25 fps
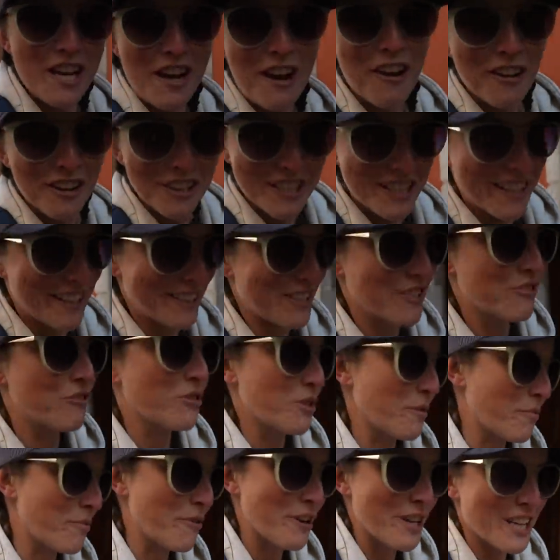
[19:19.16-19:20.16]
architecture or
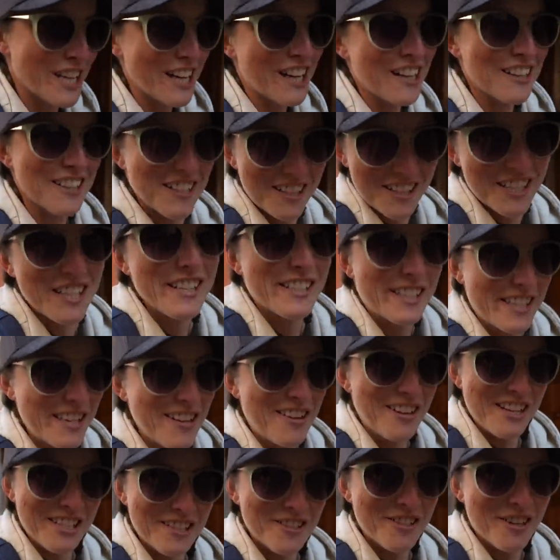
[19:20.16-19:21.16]
the pretty colours, is the
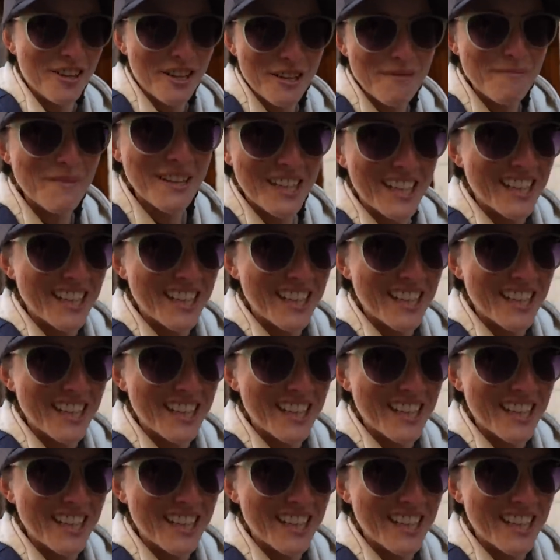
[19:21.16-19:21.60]
ice cream.